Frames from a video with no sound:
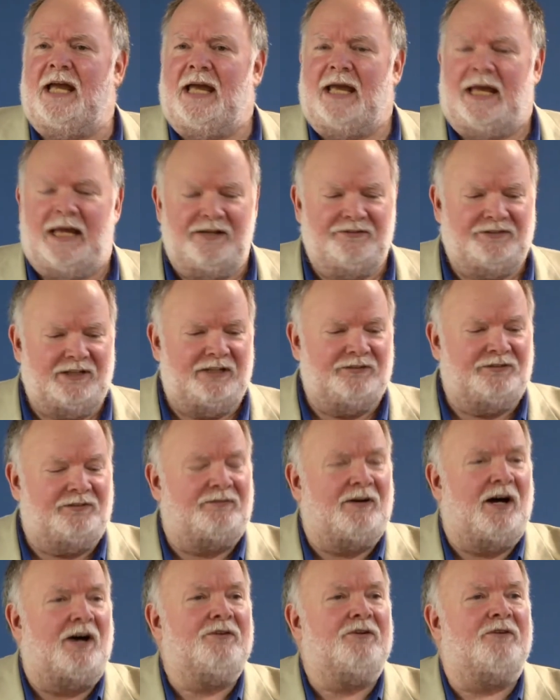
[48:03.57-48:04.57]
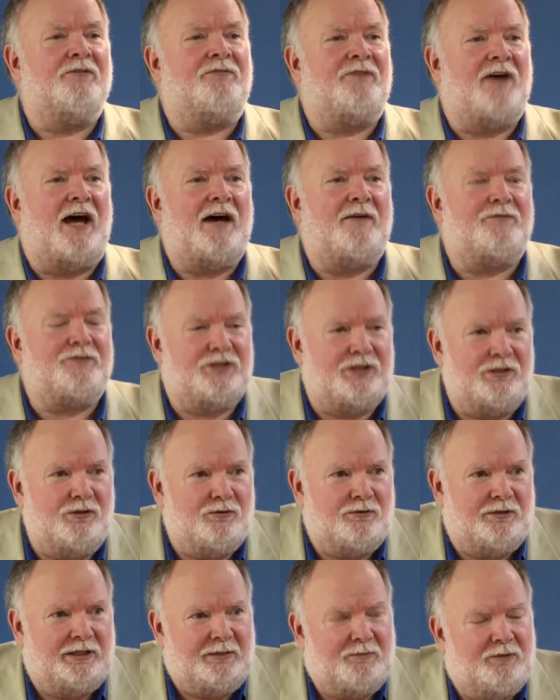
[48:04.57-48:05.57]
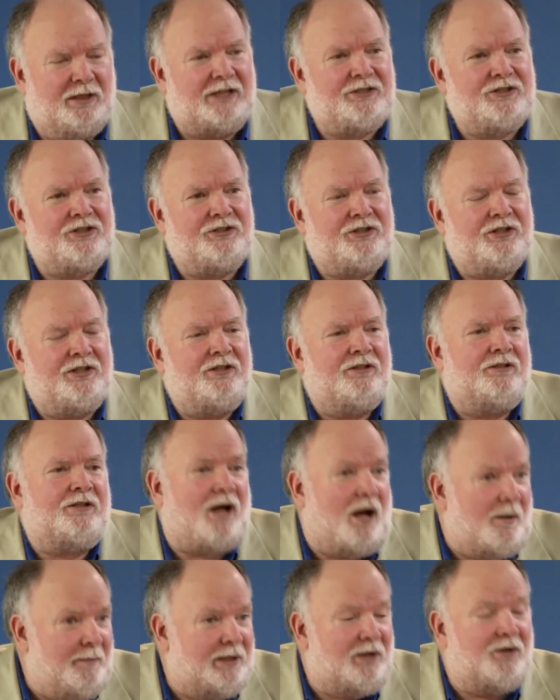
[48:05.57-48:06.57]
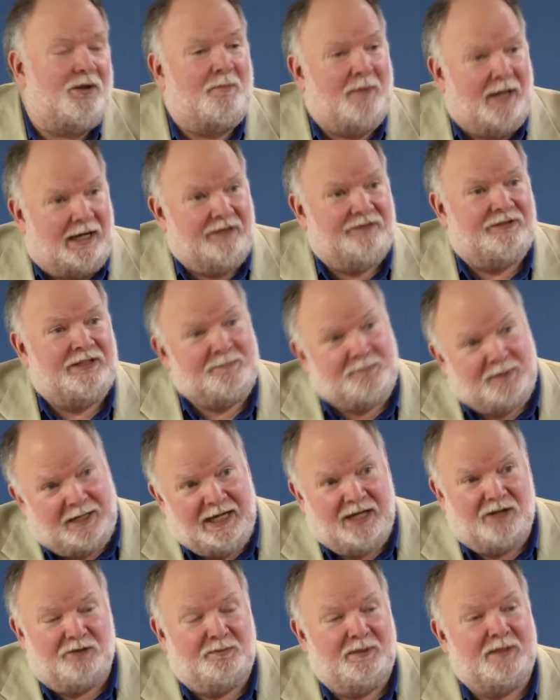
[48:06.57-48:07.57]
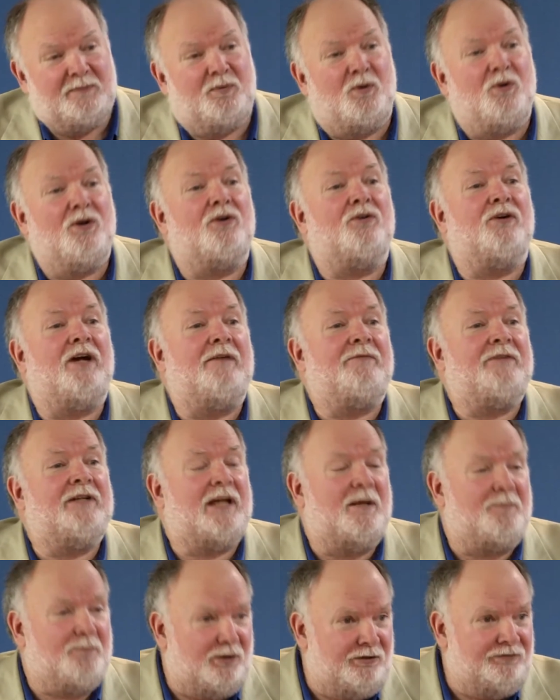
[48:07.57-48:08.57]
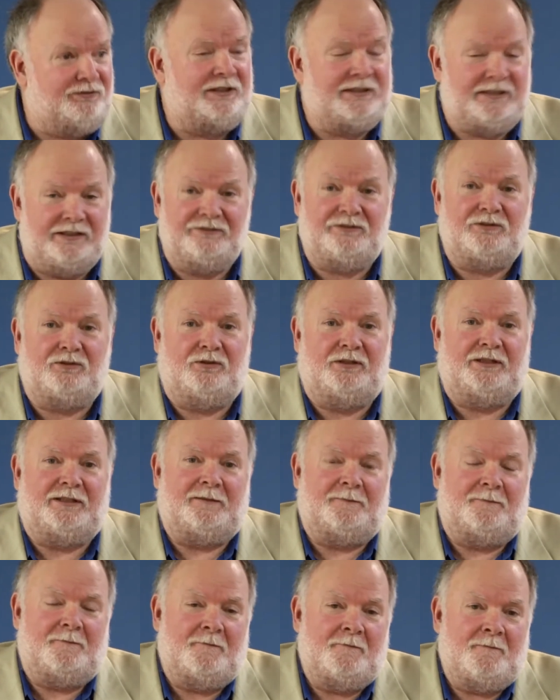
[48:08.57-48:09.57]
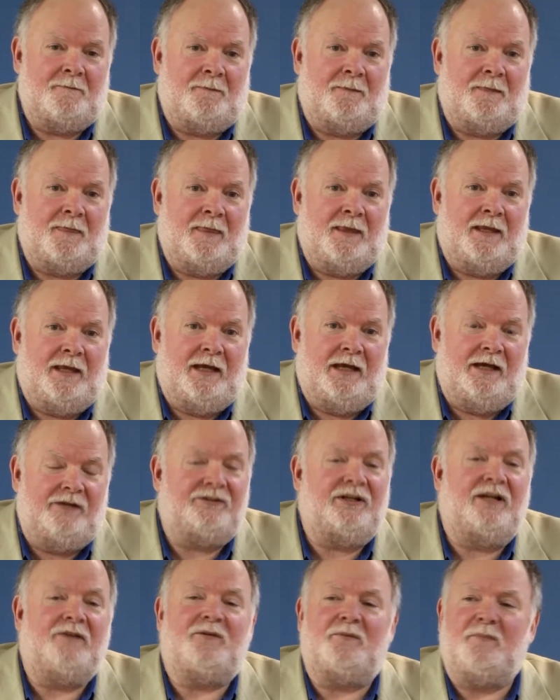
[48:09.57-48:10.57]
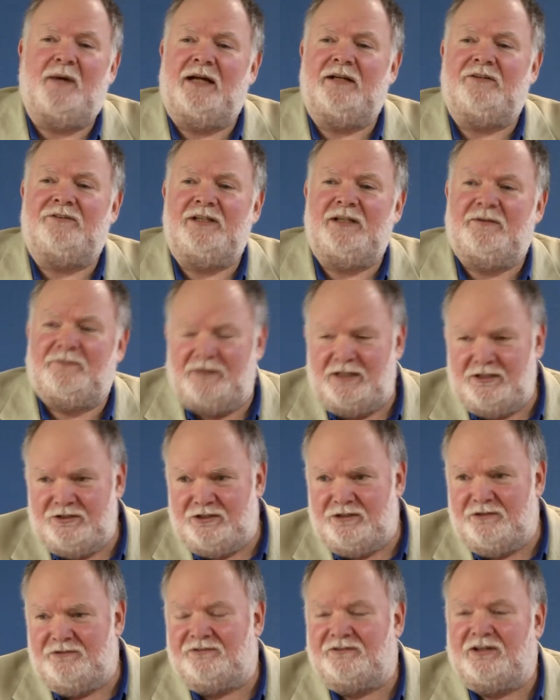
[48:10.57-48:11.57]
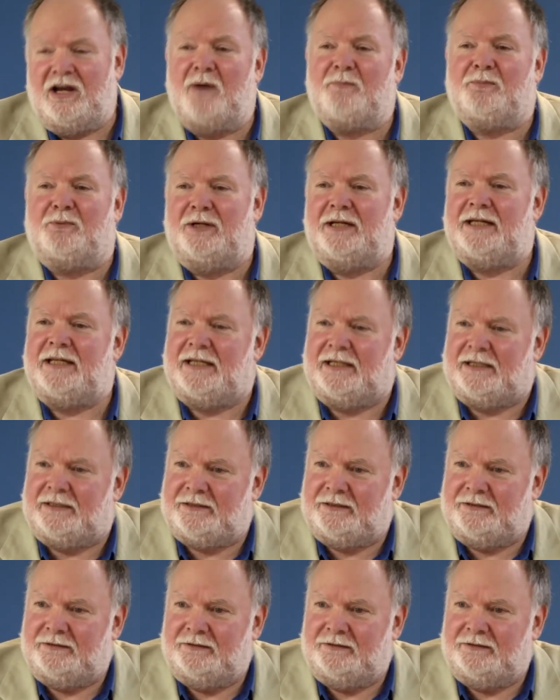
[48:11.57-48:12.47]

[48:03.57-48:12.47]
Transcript: He said, As a father of five children, in relation to your comment on the magazine Penthouse being pornographic, I personally disagree. He said, If the magazine offends you, stop reading it.